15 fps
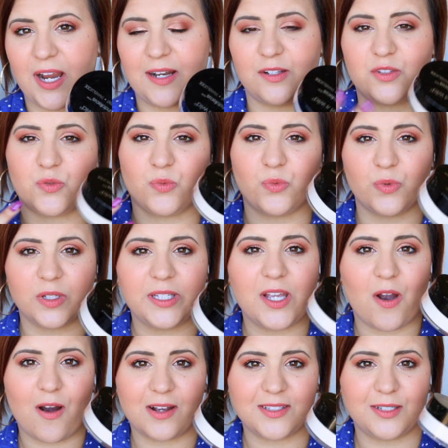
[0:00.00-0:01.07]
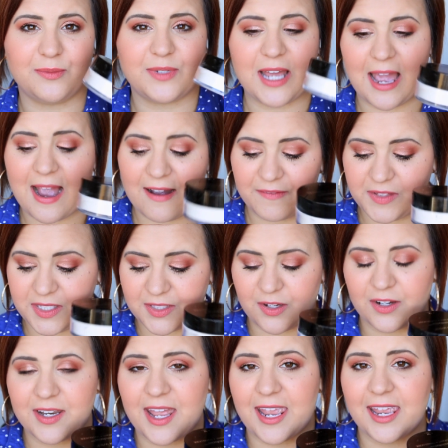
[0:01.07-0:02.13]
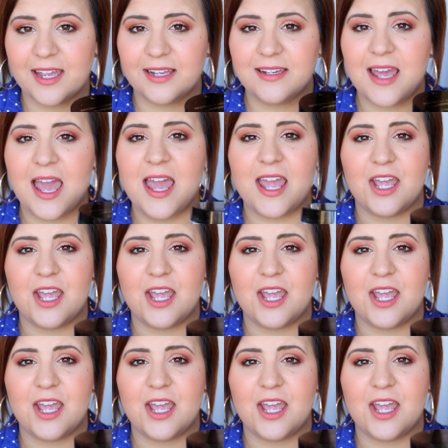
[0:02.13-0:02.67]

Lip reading: and it's really awesome to have these on hand